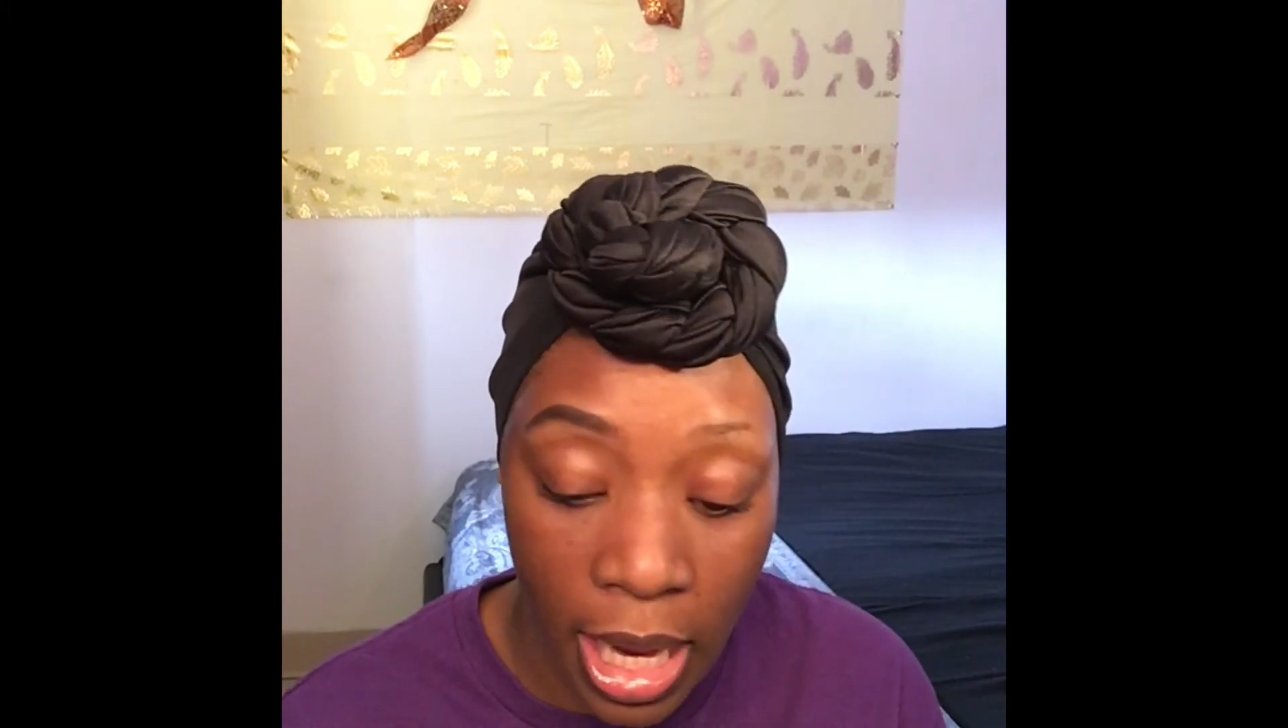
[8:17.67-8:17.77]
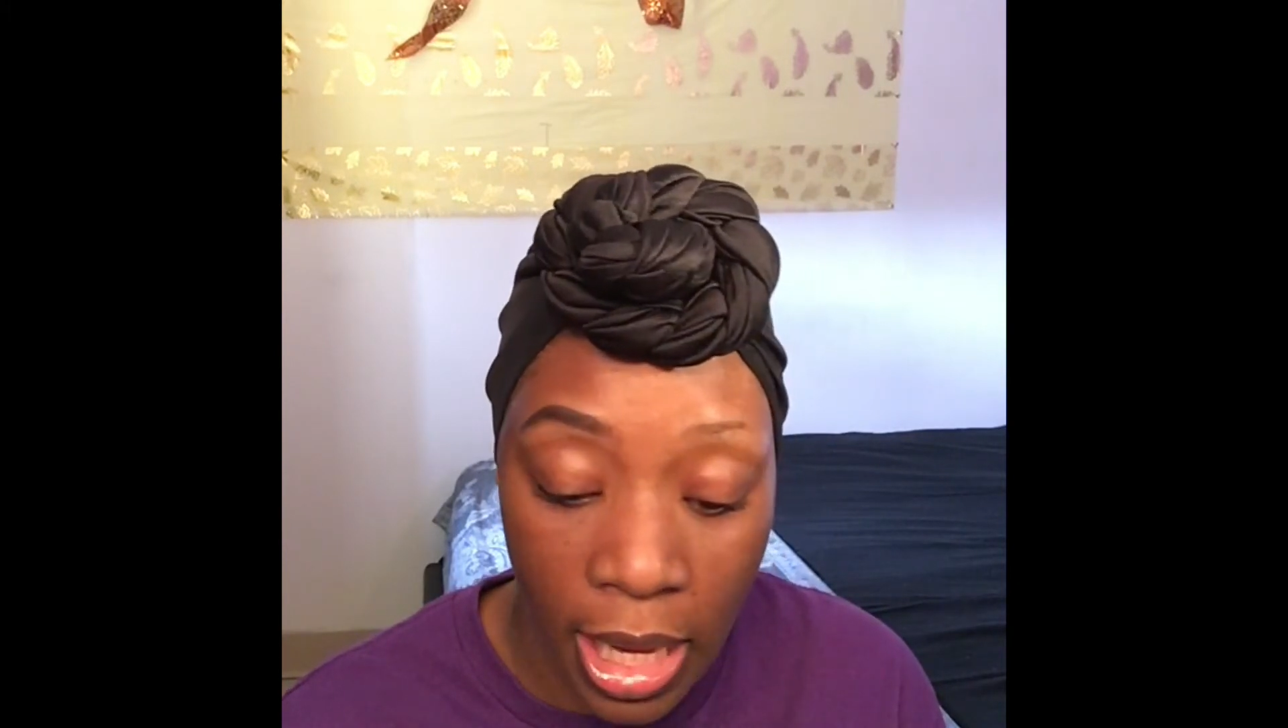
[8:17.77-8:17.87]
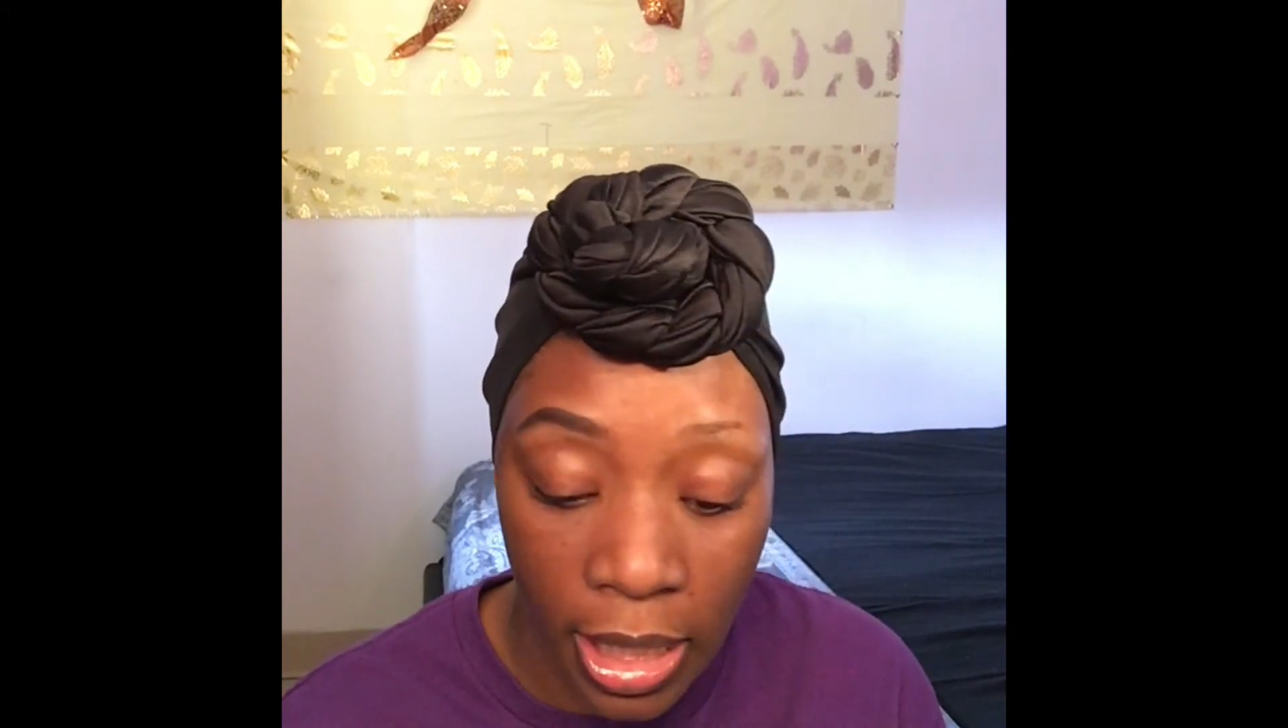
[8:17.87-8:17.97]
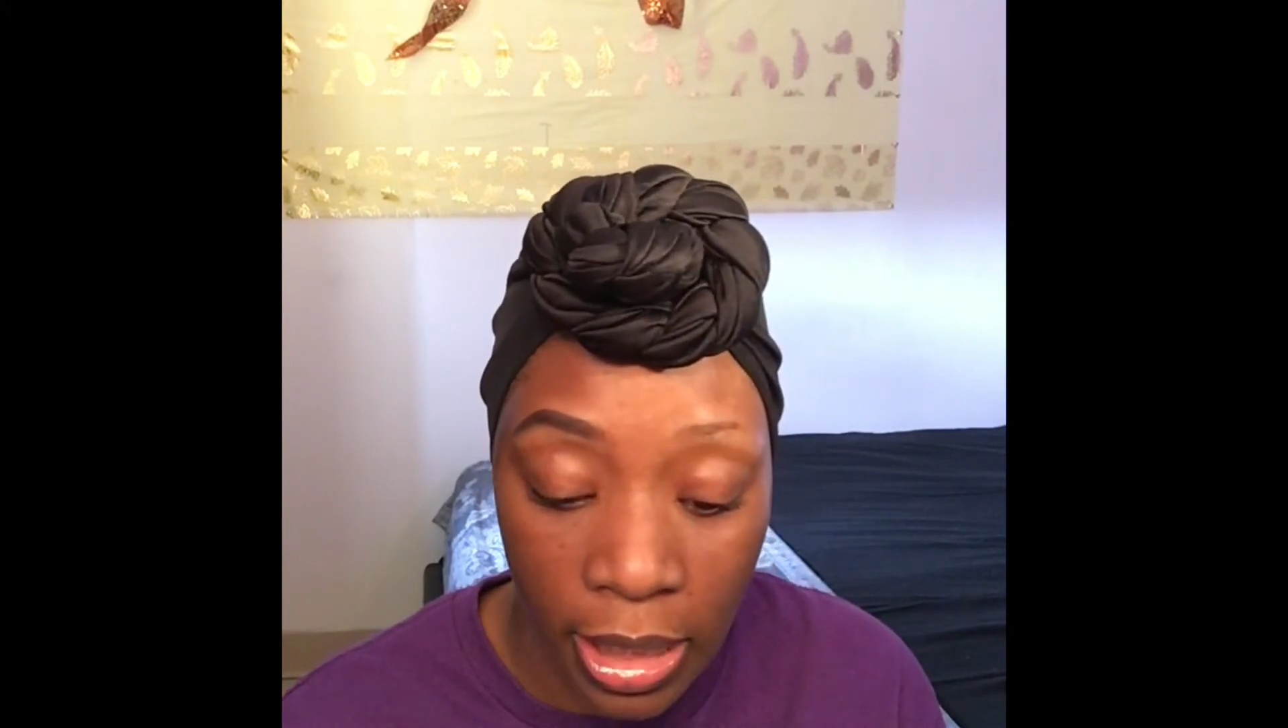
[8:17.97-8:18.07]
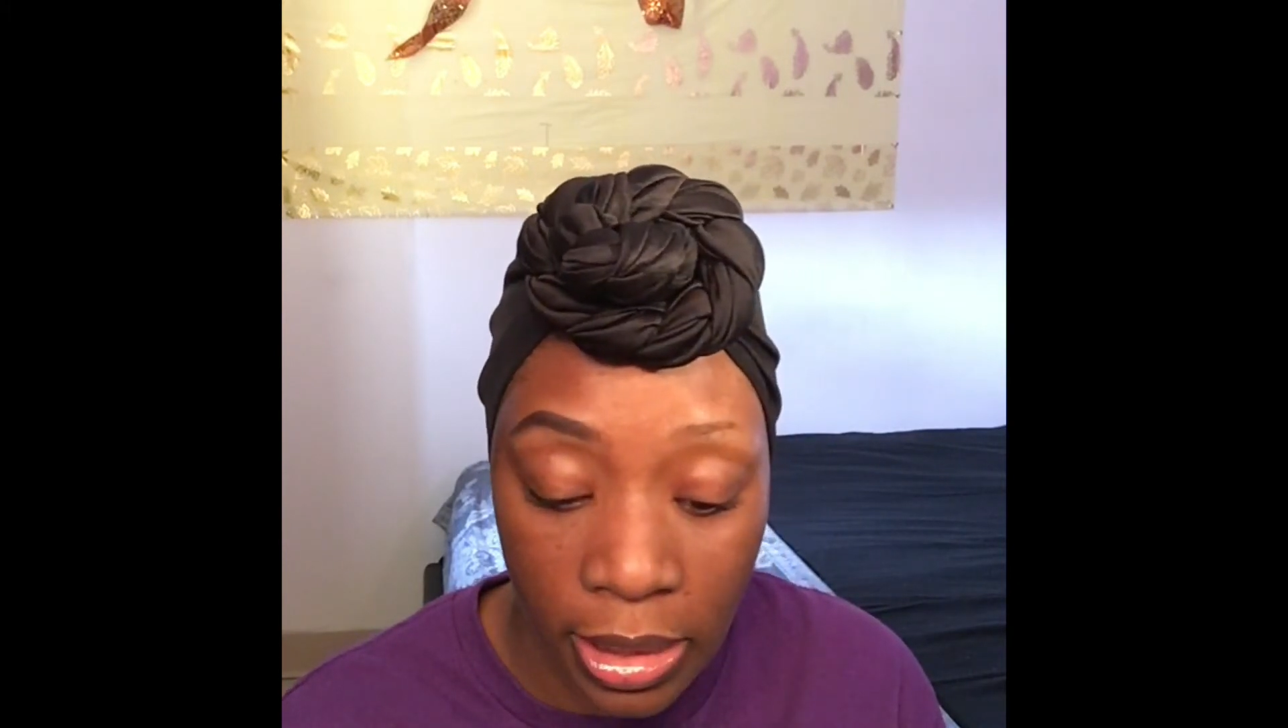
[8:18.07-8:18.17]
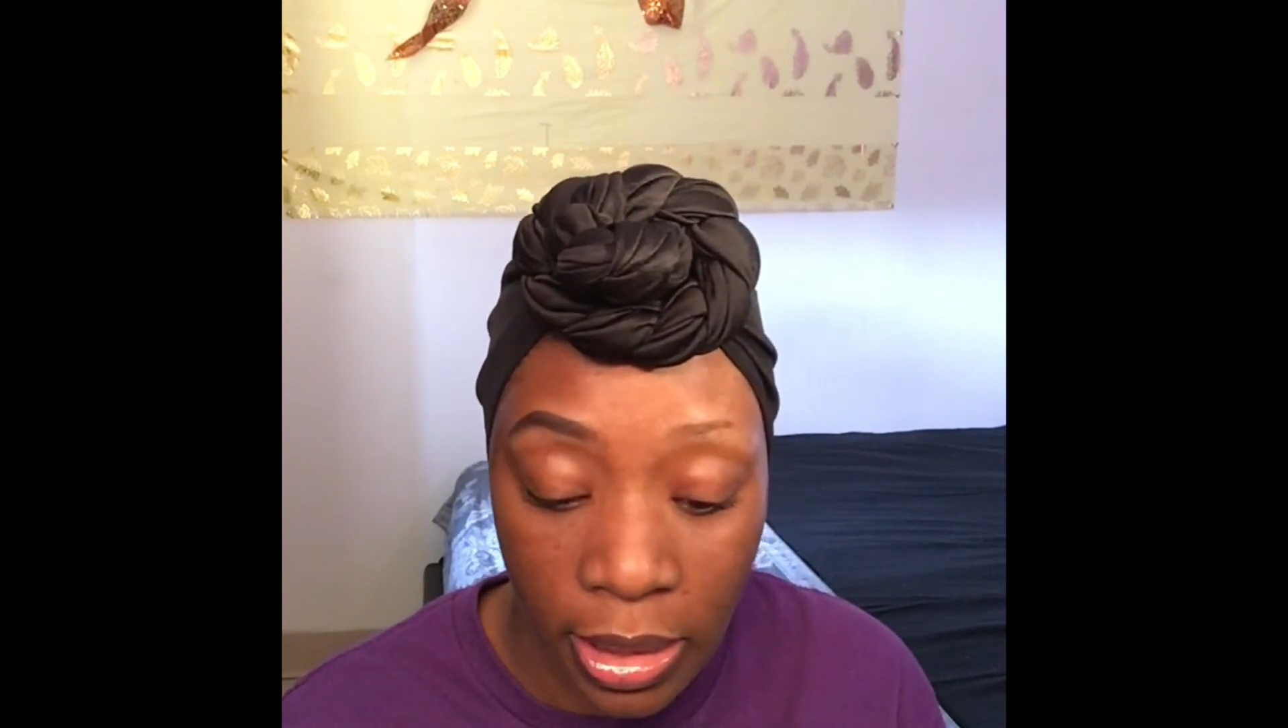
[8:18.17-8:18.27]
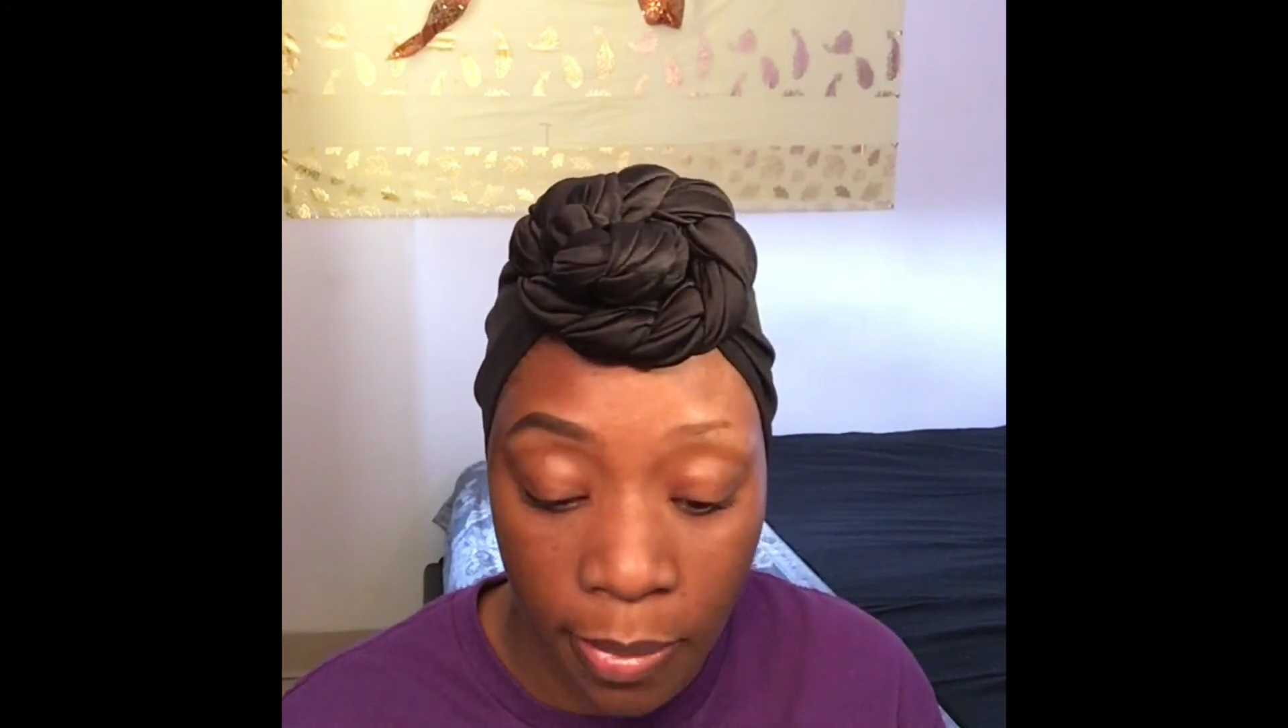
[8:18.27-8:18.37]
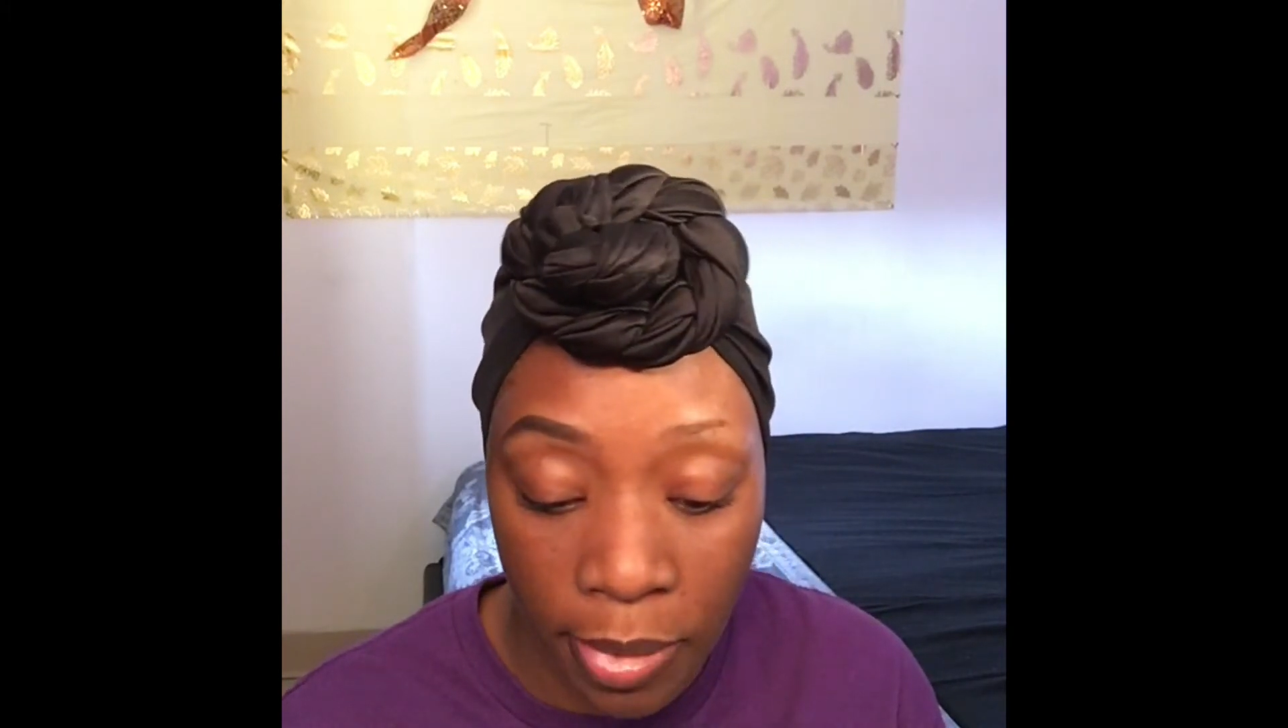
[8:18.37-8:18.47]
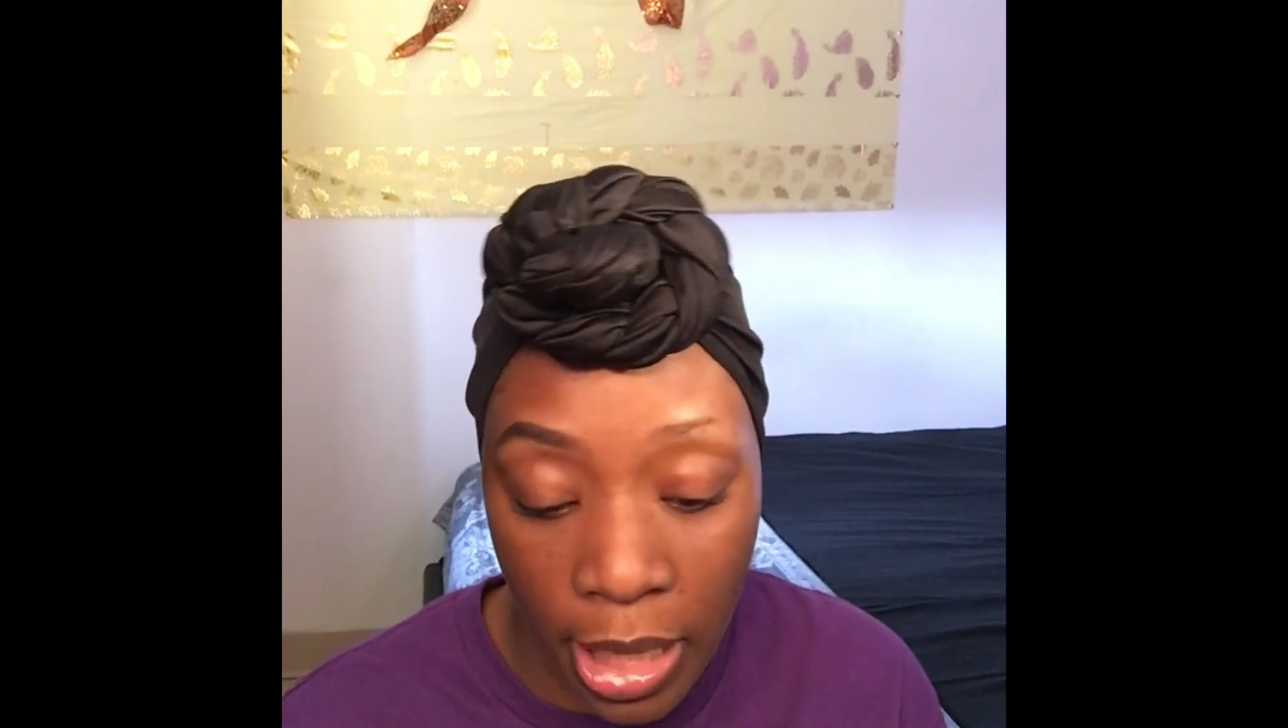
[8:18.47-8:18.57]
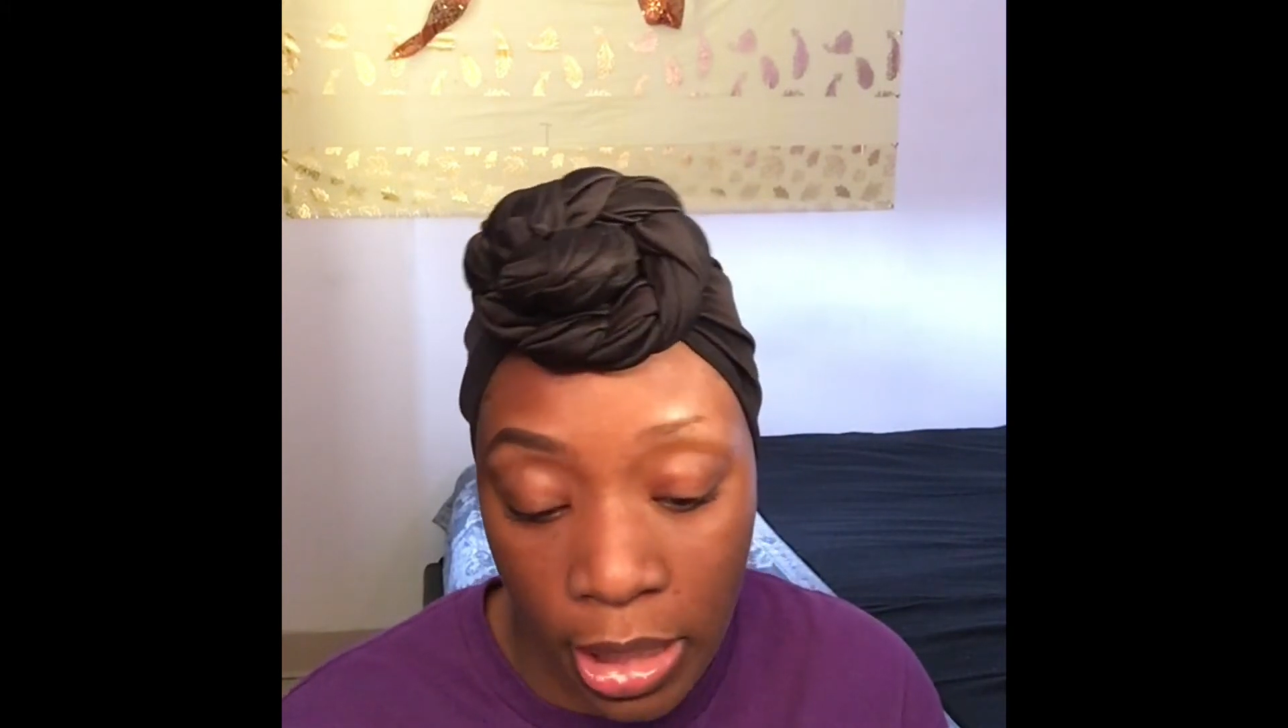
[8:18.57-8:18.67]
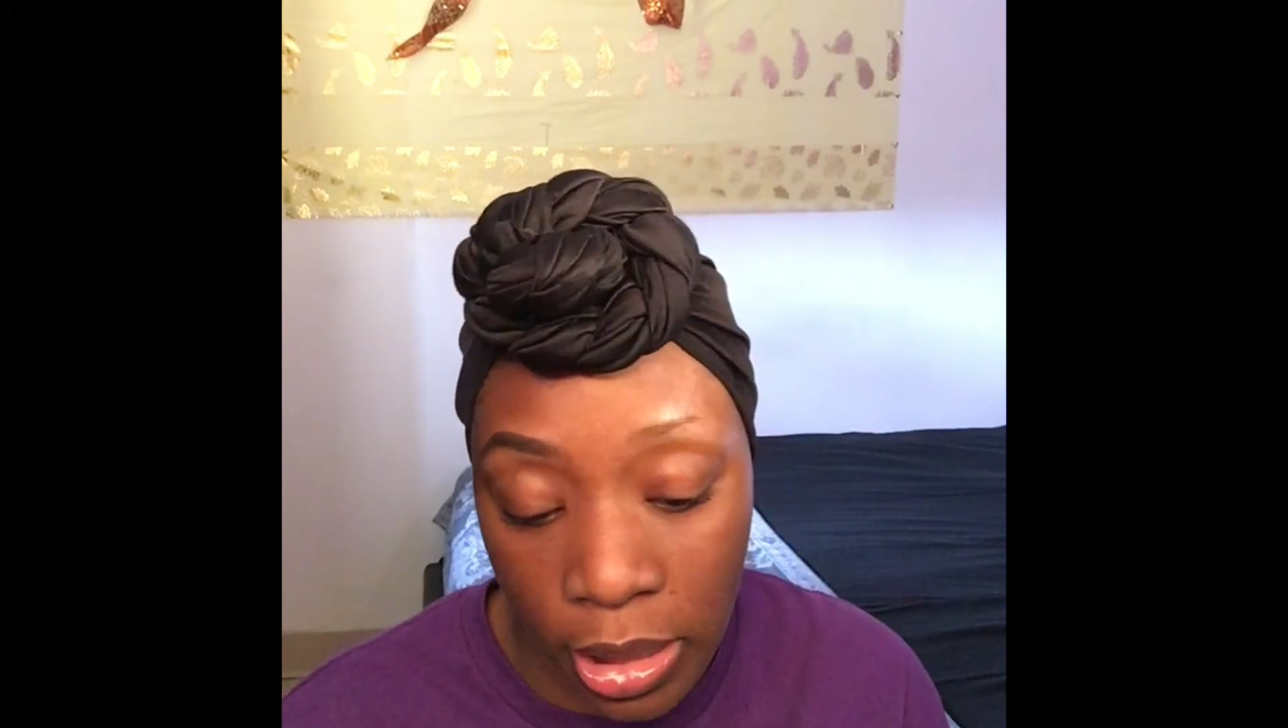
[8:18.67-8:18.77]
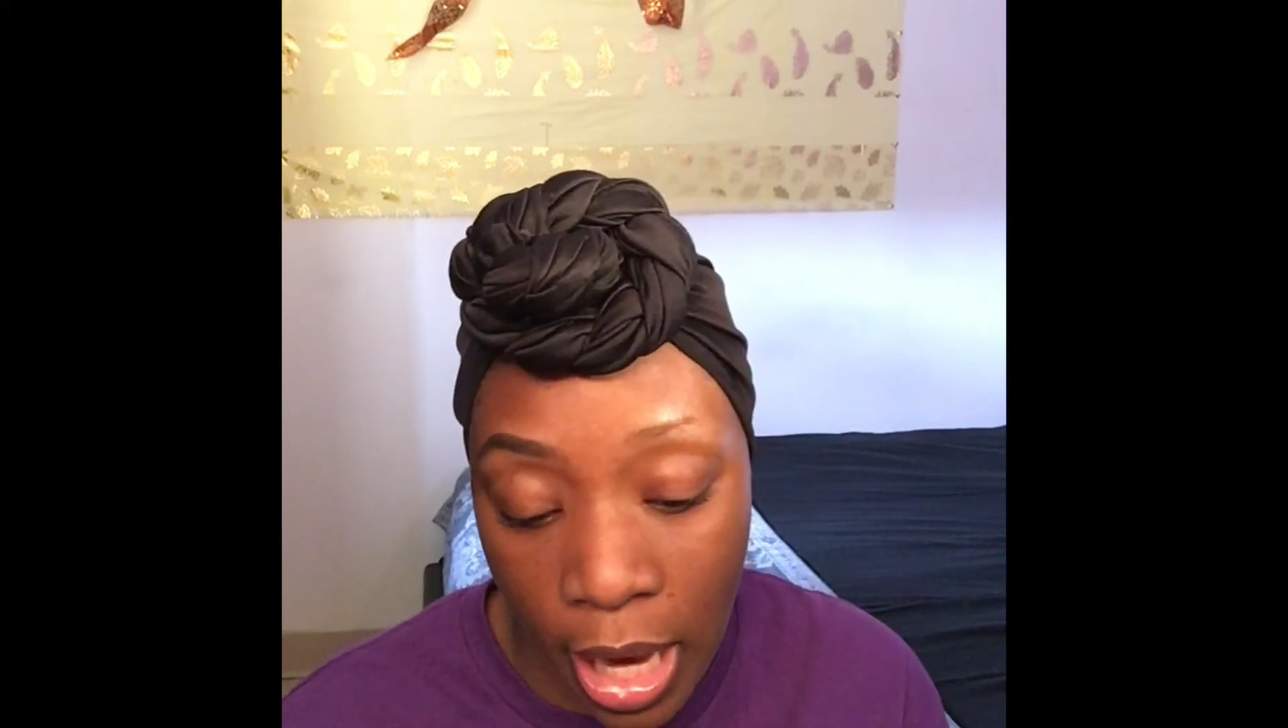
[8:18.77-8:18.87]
is the BH